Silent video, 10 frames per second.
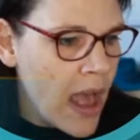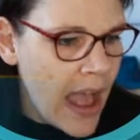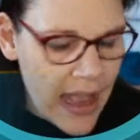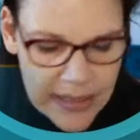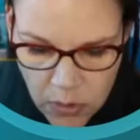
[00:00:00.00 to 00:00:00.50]

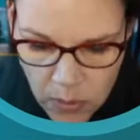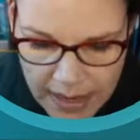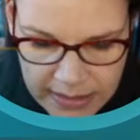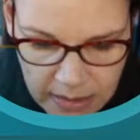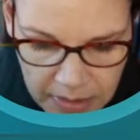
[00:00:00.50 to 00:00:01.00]
as
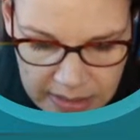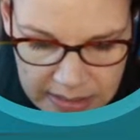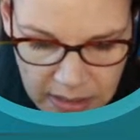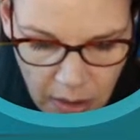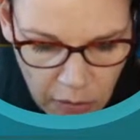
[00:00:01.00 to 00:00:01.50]
always, I'm going to
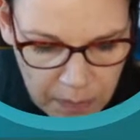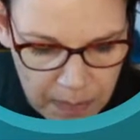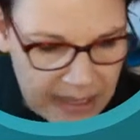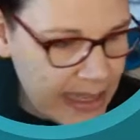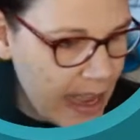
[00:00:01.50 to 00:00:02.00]
start off by
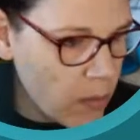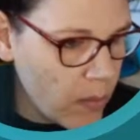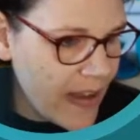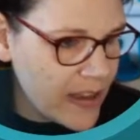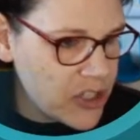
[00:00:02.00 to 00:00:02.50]
saying that
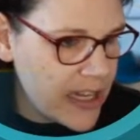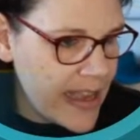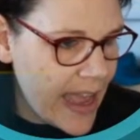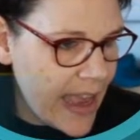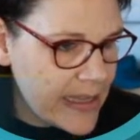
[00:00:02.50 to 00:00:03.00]
we've
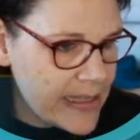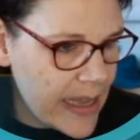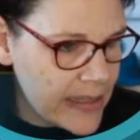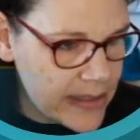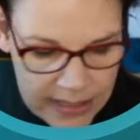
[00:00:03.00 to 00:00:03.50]
actually
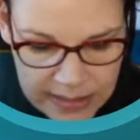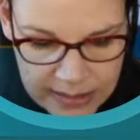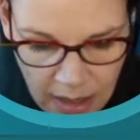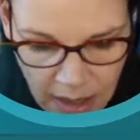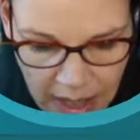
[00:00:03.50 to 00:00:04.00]
accessed this
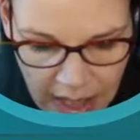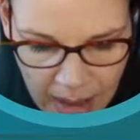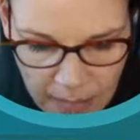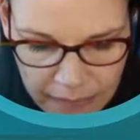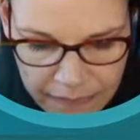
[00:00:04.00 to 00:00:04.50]

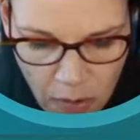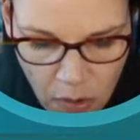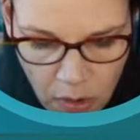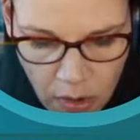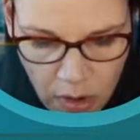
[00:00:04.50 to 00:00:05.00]

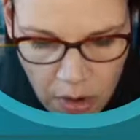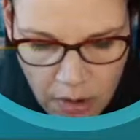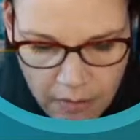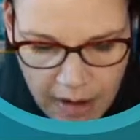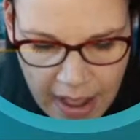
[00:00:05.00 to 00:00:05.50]
for
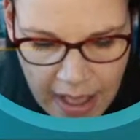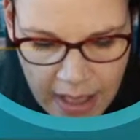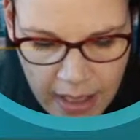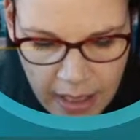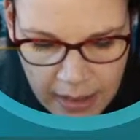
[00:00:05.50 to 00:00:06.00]

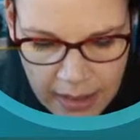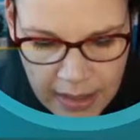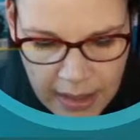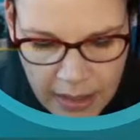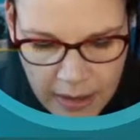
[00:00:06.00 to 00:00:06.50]
array
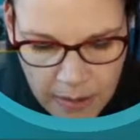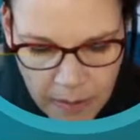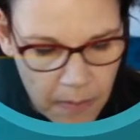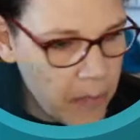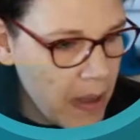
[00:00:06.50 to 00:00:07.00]
in
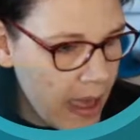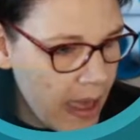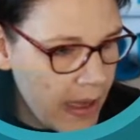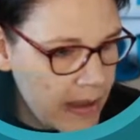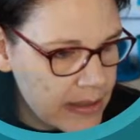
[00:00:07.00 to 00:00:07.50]

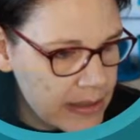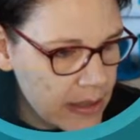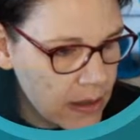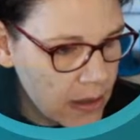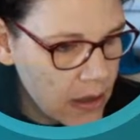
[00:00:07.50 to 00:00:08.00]
pairs
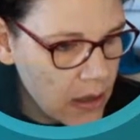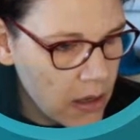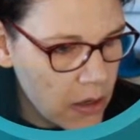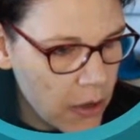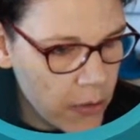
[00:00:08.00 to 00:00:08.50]

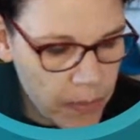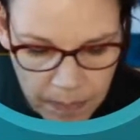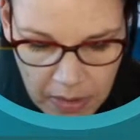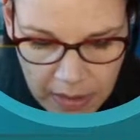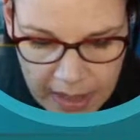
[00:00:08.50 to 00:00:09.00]
loop,
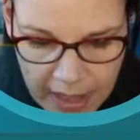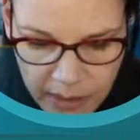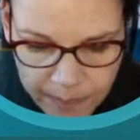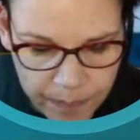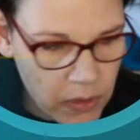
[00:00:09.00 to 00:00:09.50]
okay,
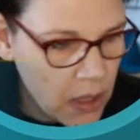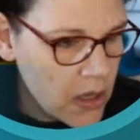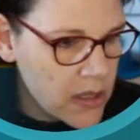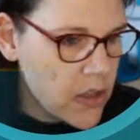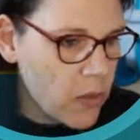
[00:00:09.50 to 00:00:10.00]

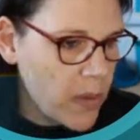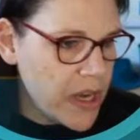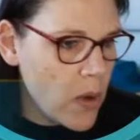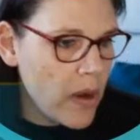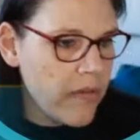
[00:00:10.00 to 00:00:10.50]
so that we
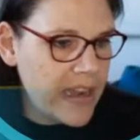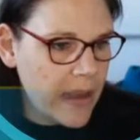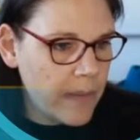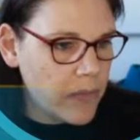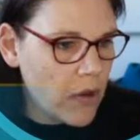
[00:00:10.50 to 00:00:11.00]
know we're in
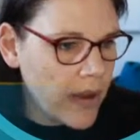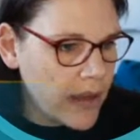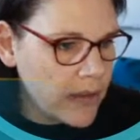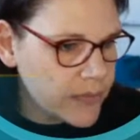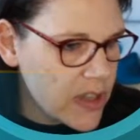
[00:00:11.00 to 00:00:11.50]
it. All
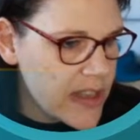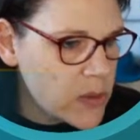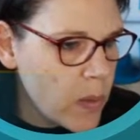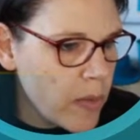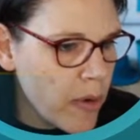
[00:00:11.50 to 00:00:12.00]
right, so
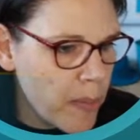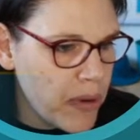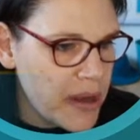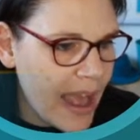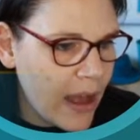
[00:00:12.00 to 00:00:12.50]
this will
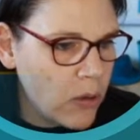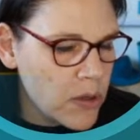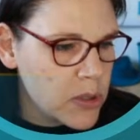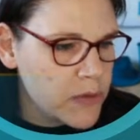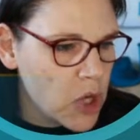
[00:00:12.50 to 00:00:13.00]
print out
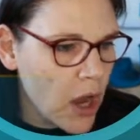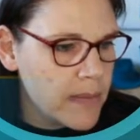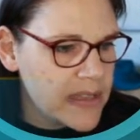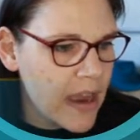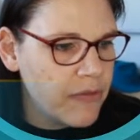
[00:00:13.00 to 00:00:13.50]
lots of
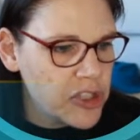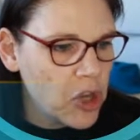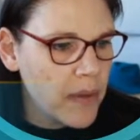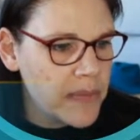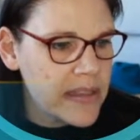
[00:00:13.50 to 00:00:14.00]
times every
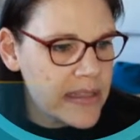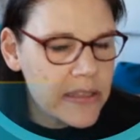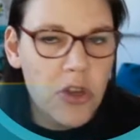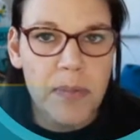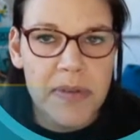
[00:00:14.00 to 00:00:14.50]
time that this loop